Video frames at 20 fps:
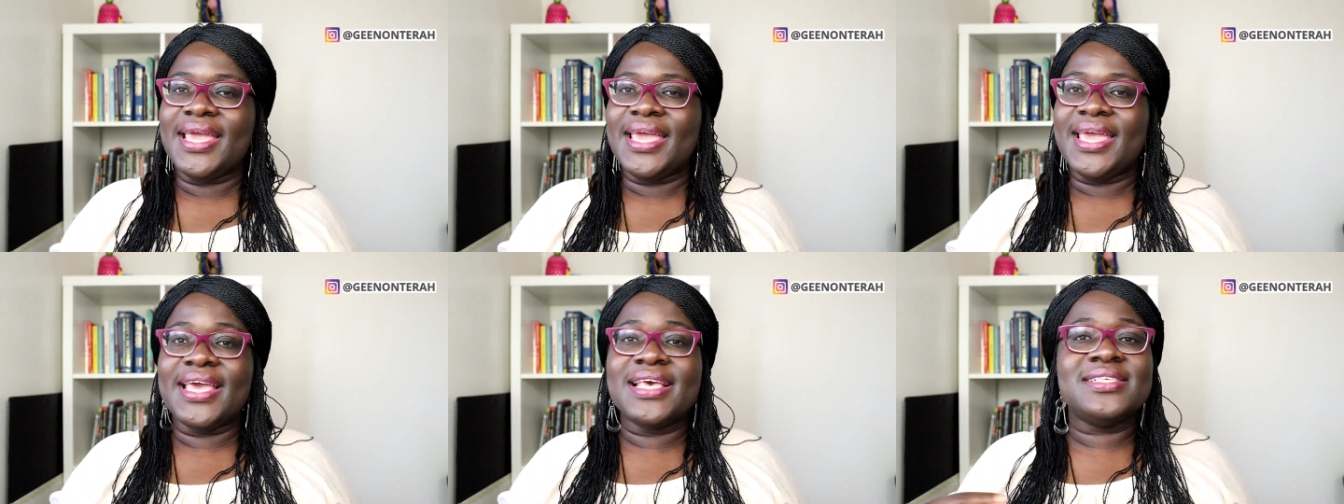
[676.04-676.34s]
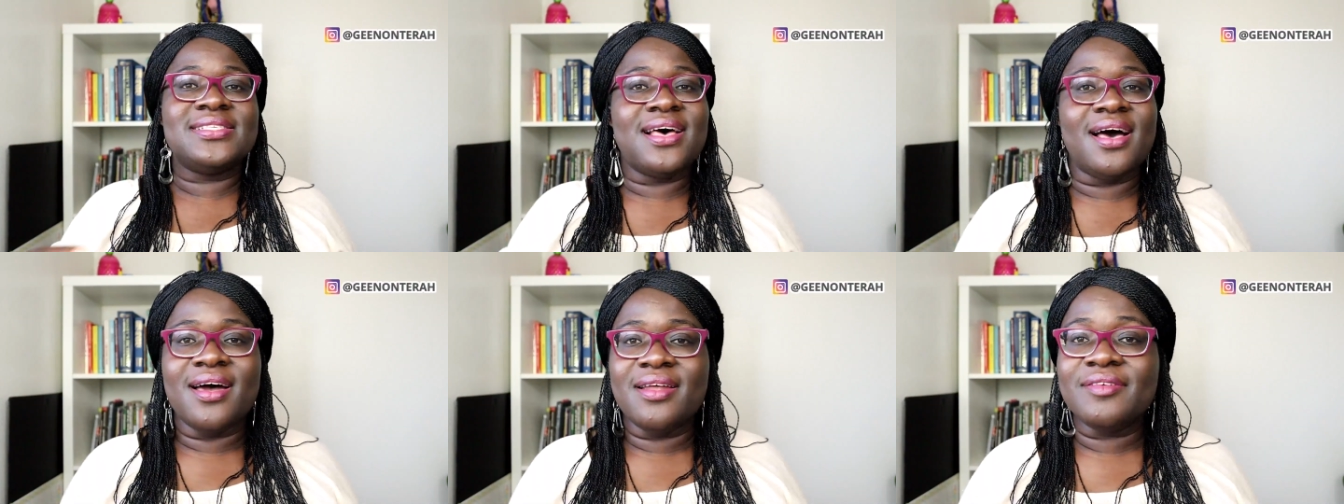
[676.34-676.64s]

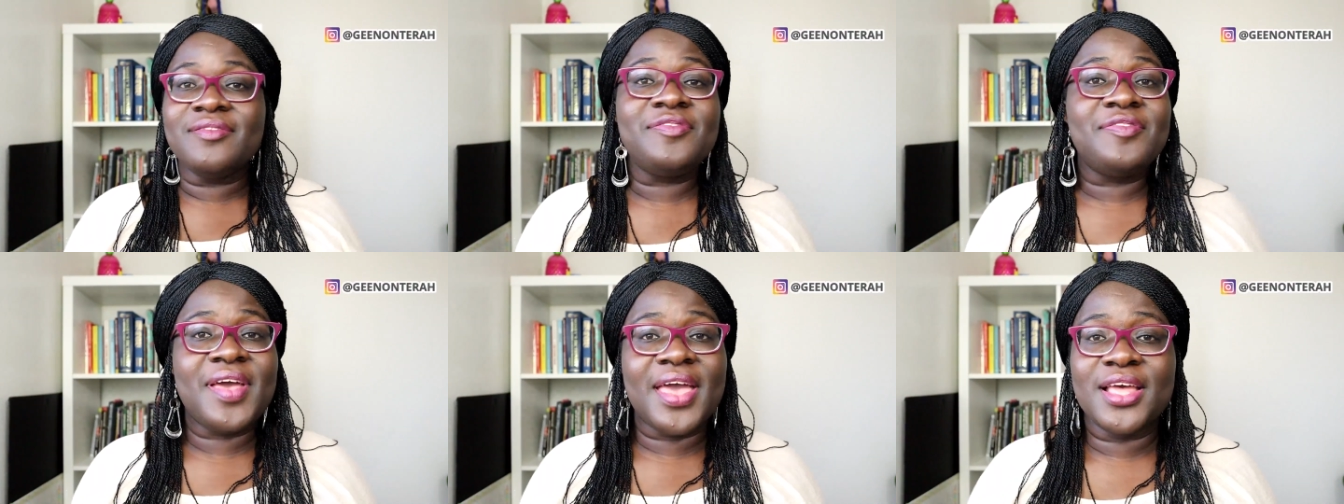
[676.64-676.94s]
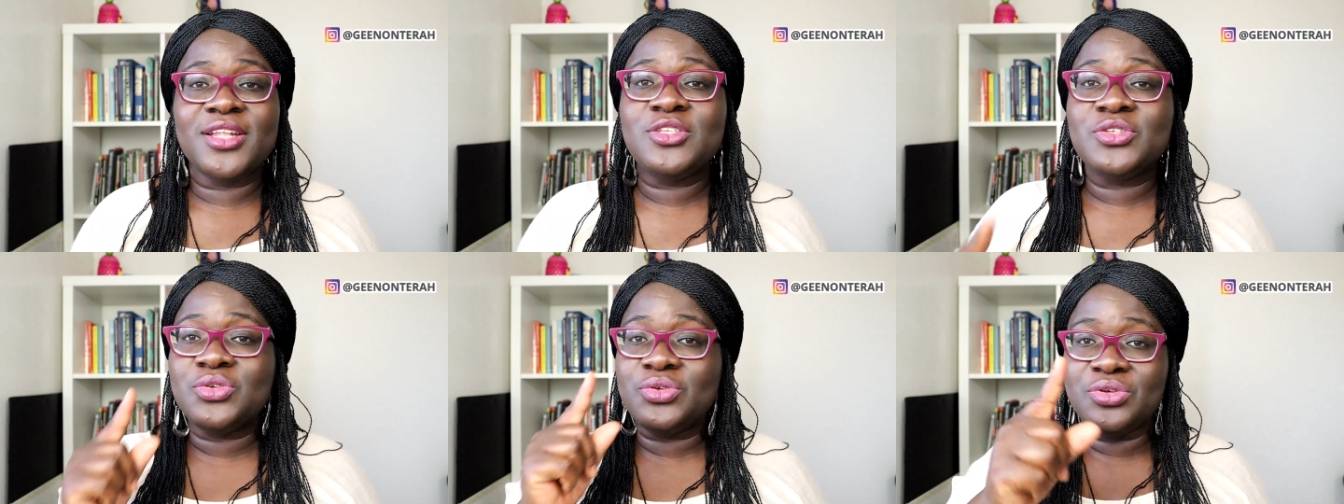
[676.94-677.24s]
is
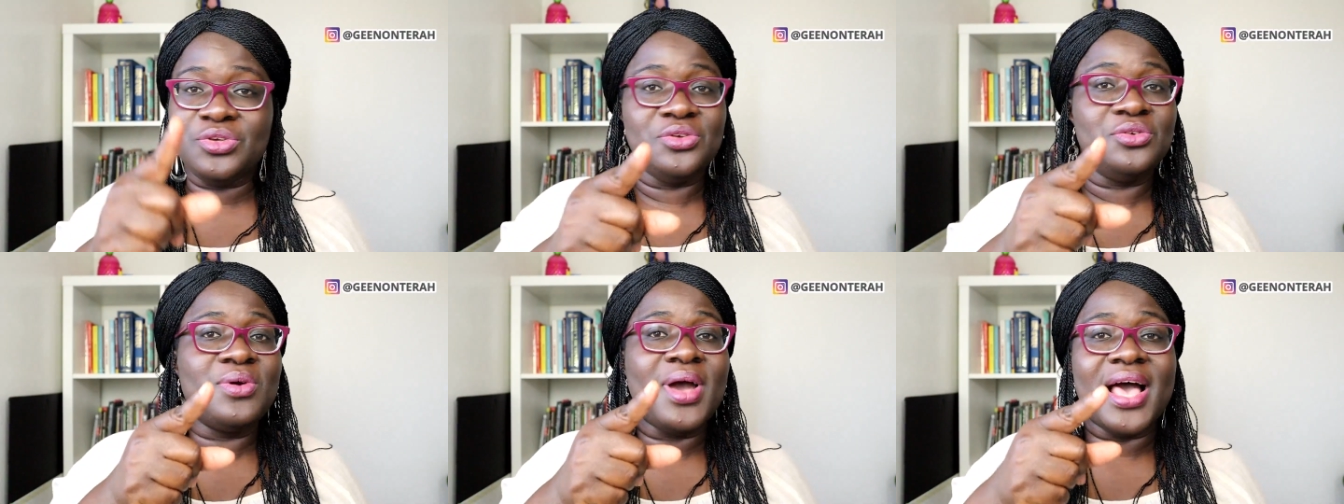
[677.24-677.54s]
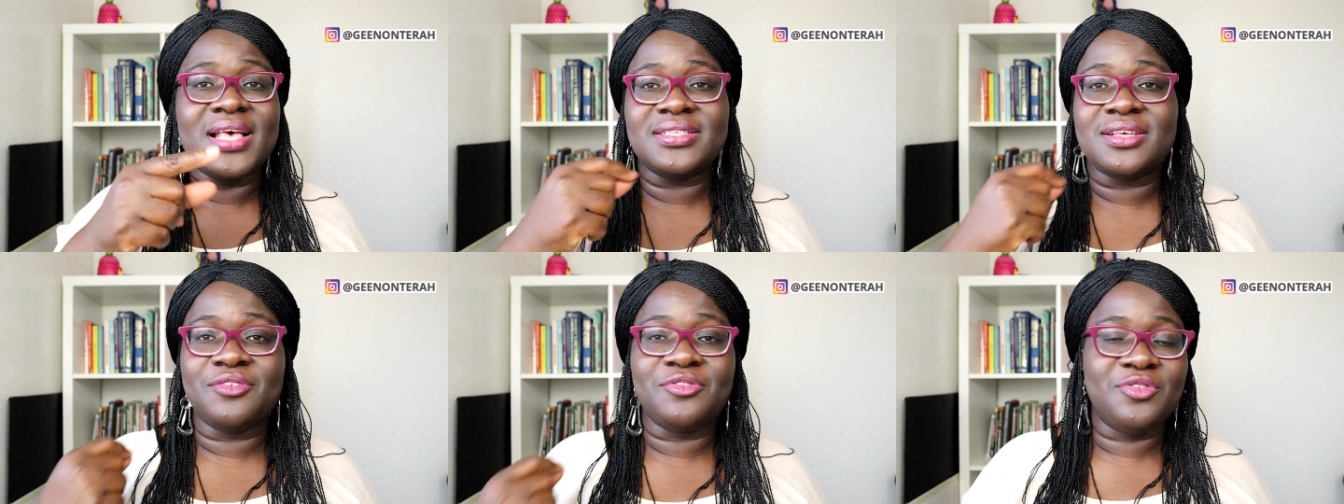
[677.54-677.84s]
unfair to you
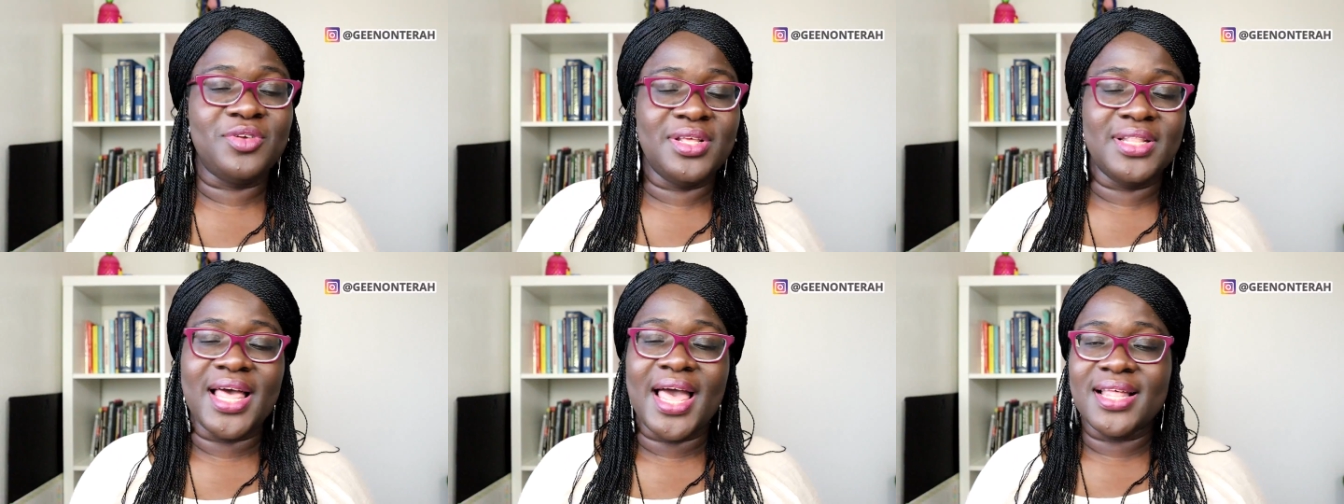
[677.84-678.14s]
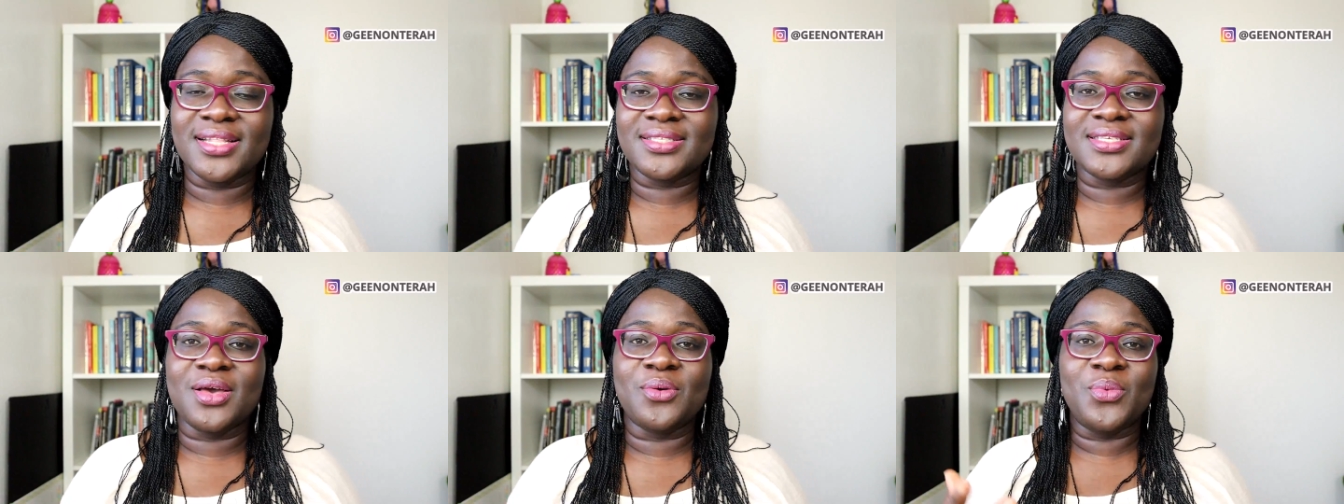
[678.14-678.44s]
as a
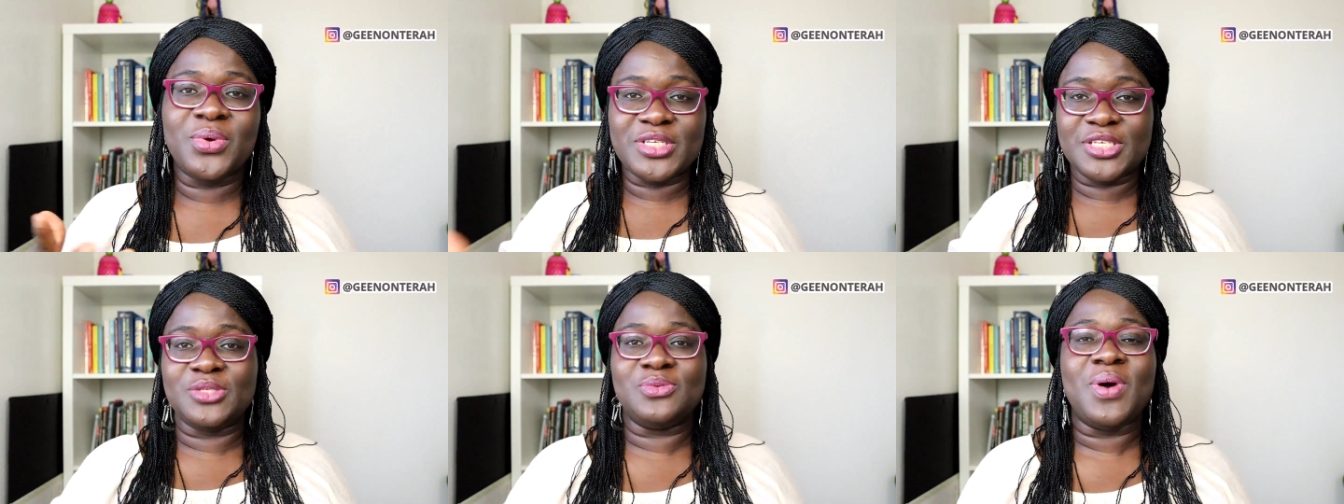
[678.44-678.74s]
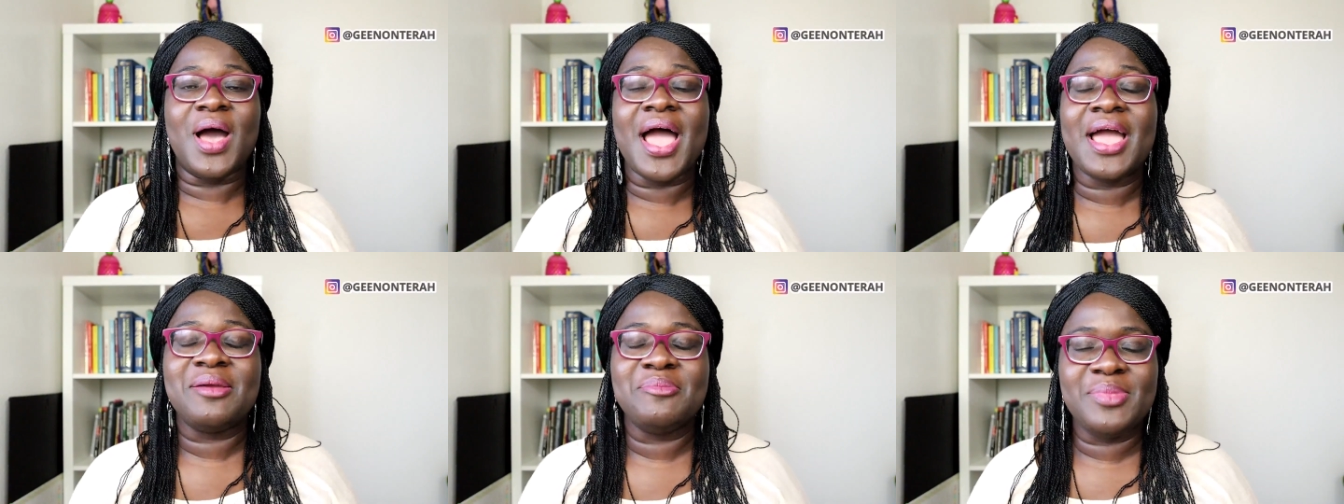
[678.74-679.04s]
freelancer, which
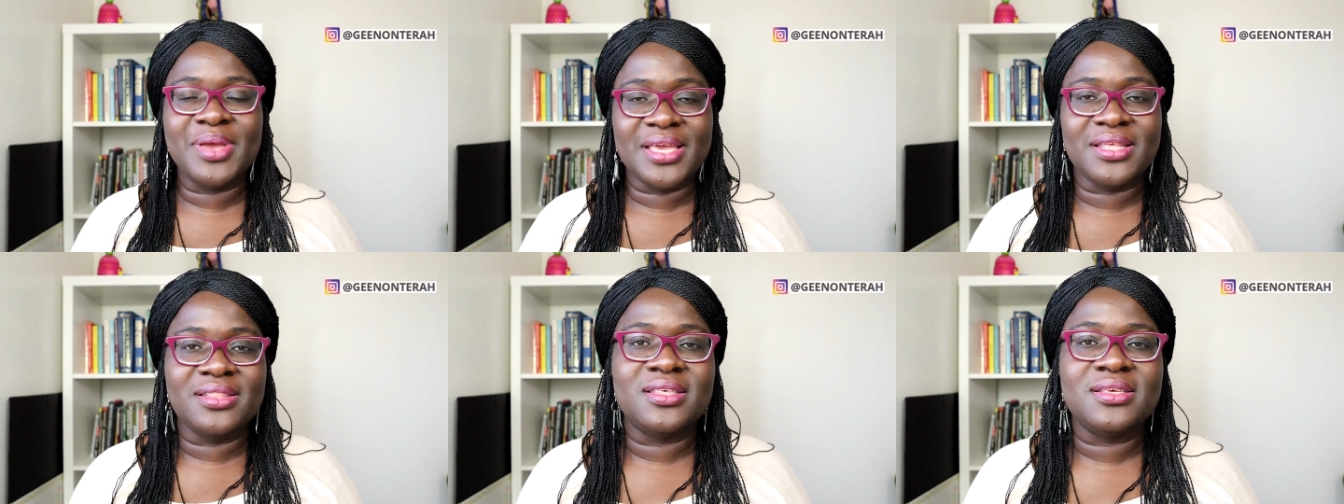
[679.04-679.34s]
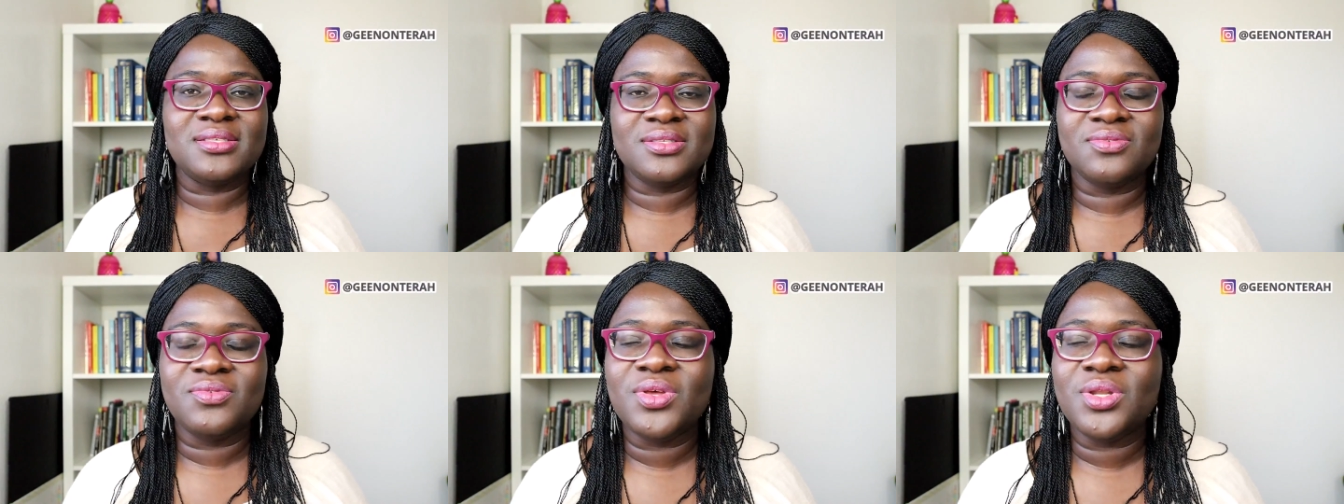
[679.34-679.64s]
is why I made
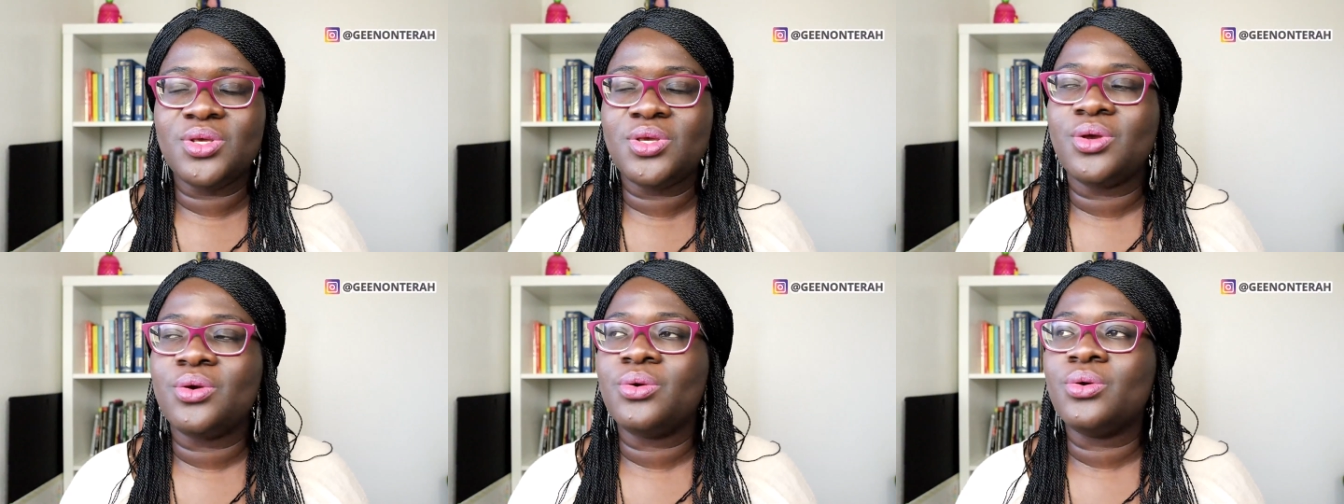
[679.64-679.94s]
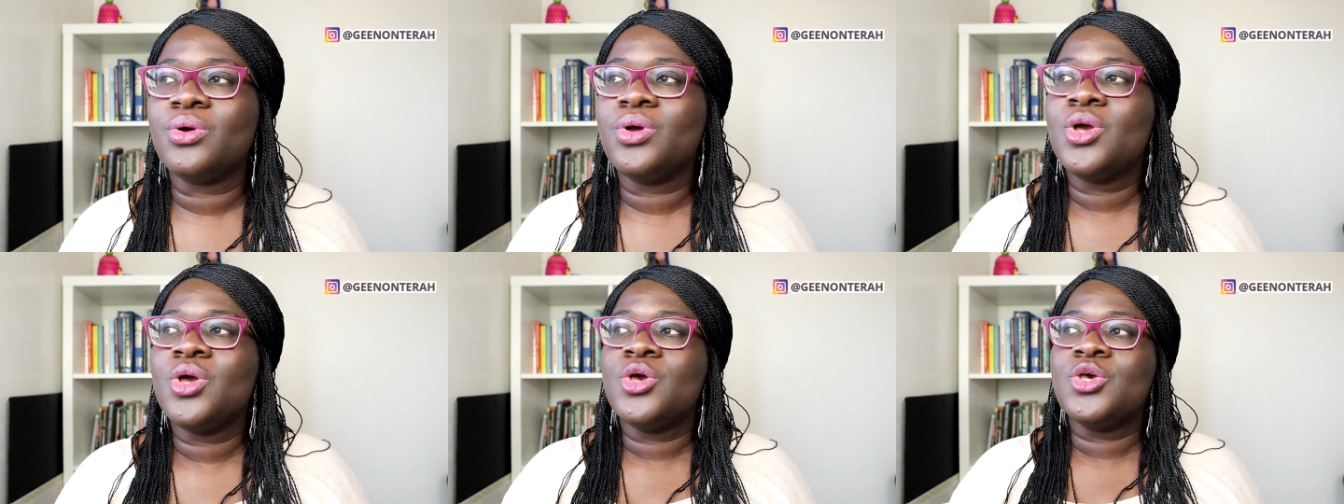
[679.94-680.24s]
this
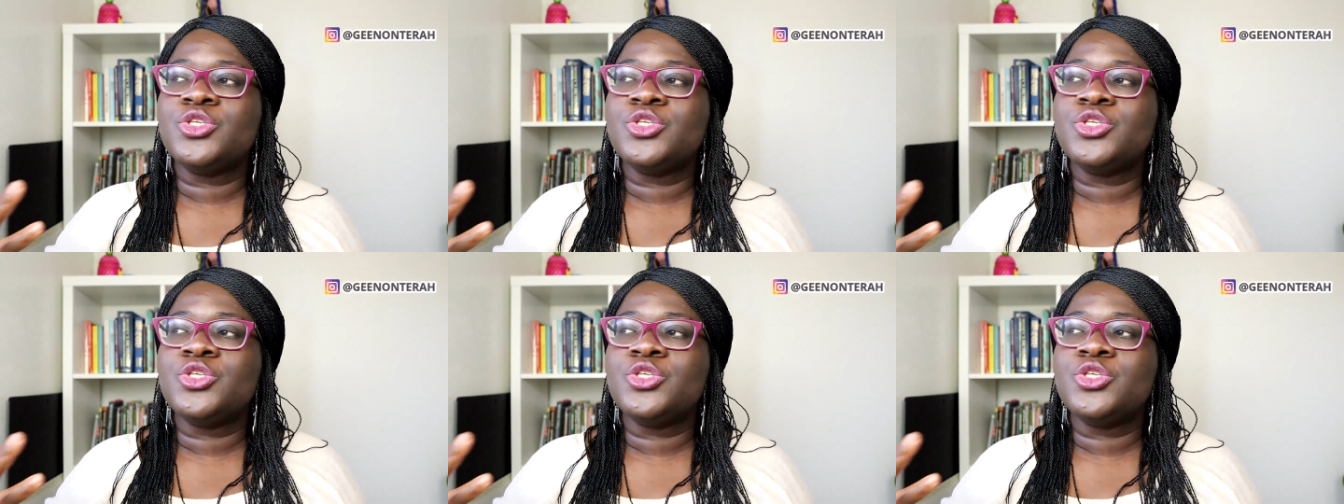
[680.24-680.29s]
video.